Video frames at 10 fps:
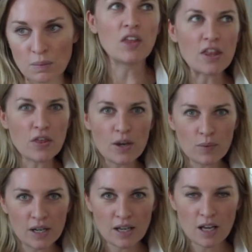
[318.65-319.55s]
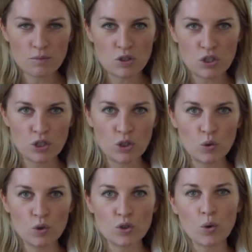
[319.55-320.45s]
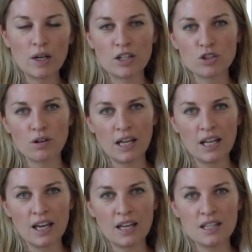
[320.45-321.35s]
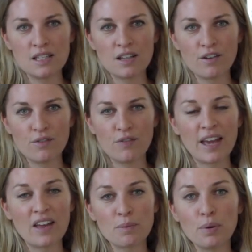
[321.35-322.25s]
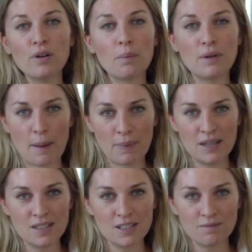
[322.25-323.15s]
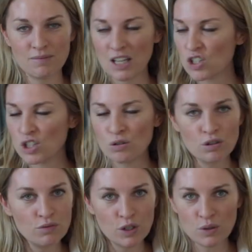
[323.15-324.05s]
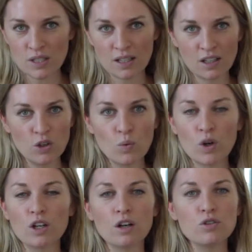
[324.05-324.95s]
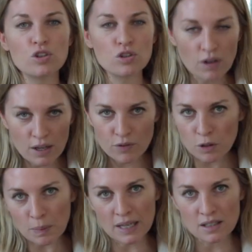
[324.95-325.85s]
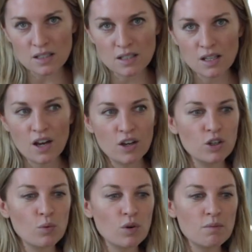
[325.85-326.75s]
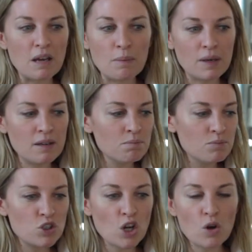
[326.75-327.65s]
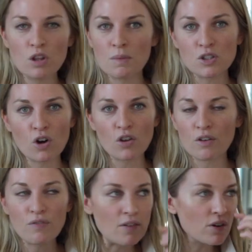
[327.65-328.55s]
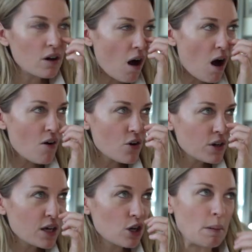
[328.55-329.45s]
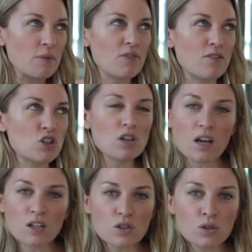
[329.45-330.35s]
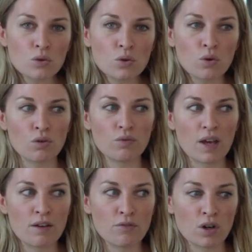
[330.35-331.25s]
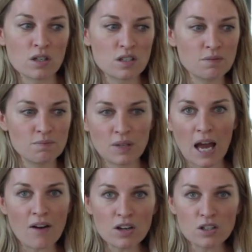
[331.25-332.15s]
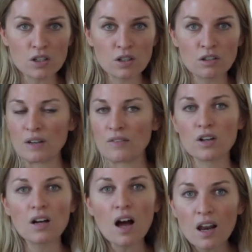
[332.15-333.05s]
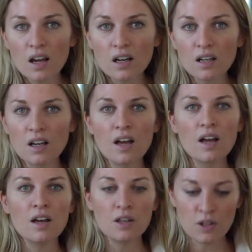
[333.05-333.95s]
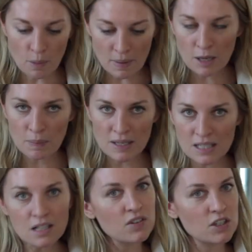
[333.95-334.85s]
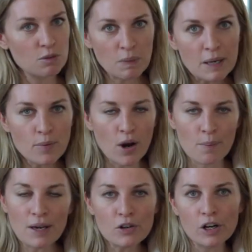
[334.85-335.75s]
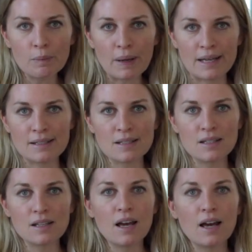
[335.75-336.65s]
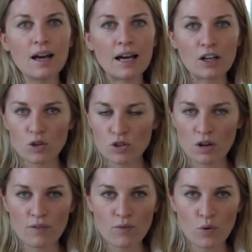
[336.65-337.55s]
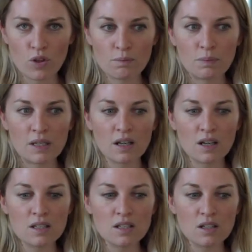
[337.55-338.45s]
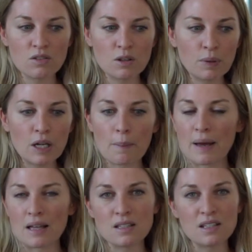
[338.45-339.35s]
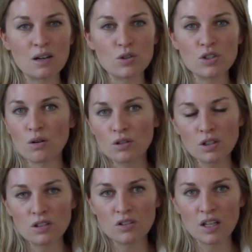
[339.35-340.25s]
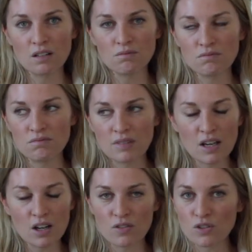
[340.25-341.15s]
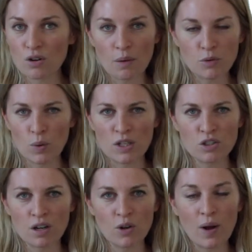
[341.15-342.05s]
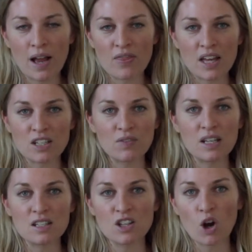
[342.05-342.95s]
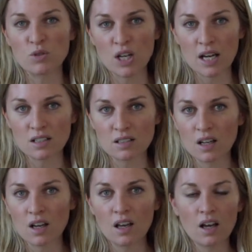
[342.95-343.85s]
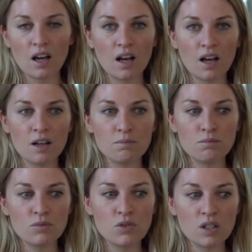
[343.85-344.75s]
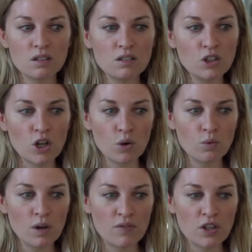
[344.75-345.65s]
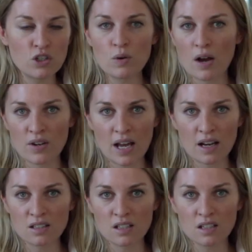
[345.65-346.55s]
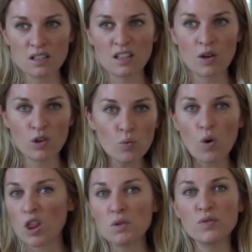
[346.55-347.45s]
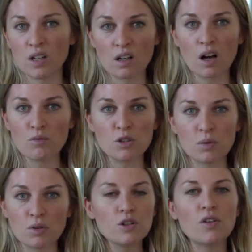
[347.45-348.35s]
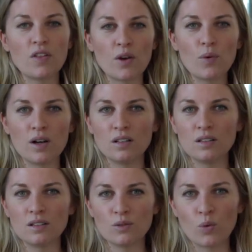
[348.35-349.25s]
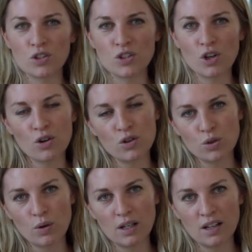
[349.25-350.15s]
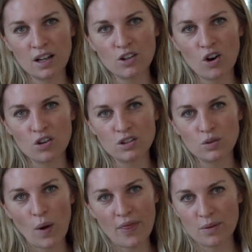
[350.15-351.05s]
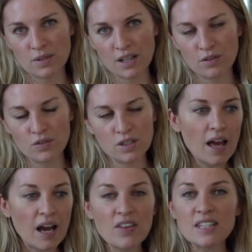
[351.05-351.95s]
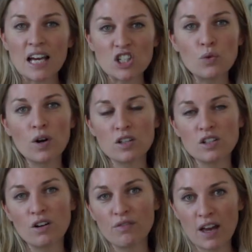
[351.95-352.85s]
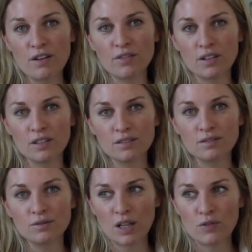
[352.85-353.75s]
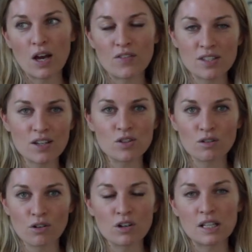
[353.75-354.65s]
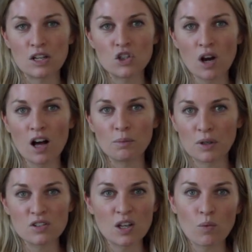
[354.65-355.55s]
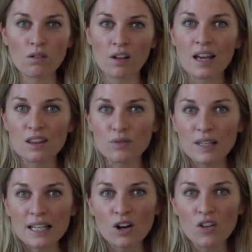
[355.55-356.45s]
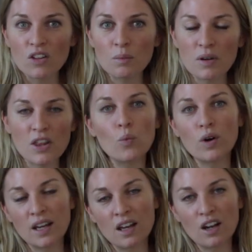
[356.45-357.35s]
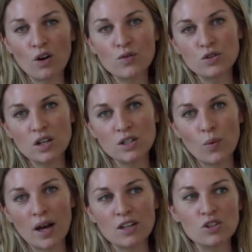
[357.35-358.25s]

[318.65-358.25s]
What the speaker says: The other thing when it comes to toilet training is forget the pull-up nappies. It's too confusing. You want to go straight for the pants. You want to maybe show them it's got their favorite car on it, or maybe favorite dinosaur, or favorite character, favorite color. You know, make a big deal. These are big boy, big girl pants, and go straight for them, because the pull-up pants now are so good that they kind of soak up the wee straight away, and that defeats the object. That, you know, if they do have an accident, you want them to feel uncomfortable so that they will want to go to the toilet and not wet themselves. And this actually works in our favor if you have a sensory oriented child, because they won't like the feeling on them and they'll want to get it off straight away.